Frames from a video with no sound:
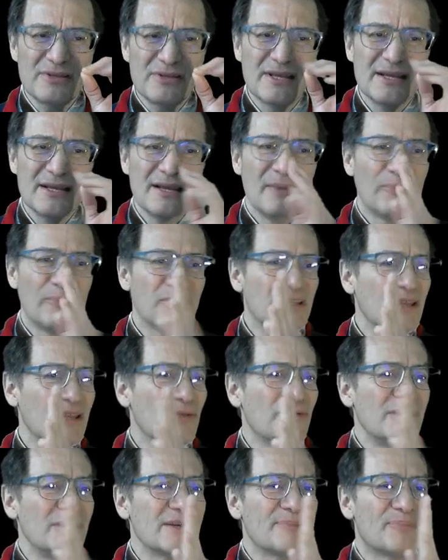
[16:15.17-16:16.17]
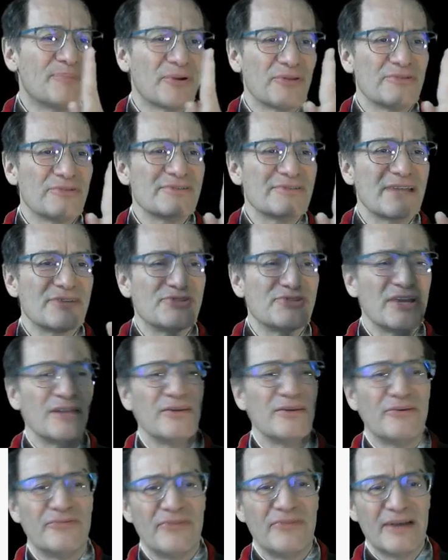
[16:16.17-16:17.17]
but it will produce a chain of
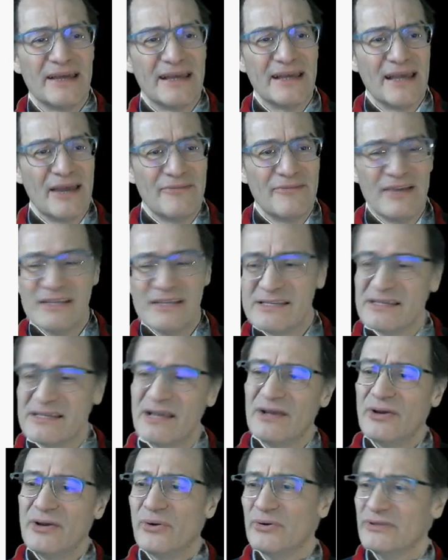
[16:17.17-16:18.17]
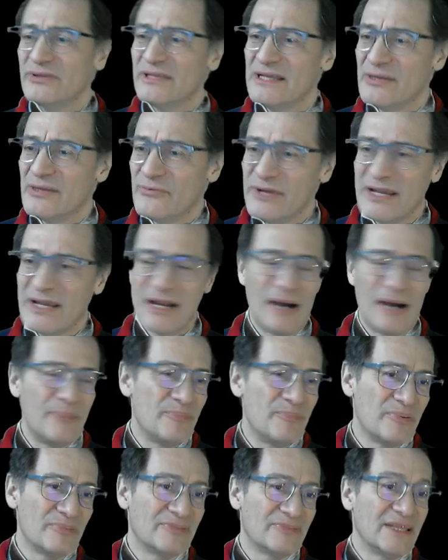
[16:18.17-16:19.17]
events until we have
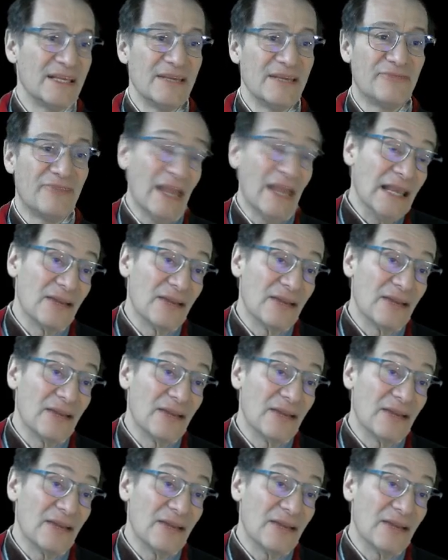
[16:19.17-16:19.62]
the failure,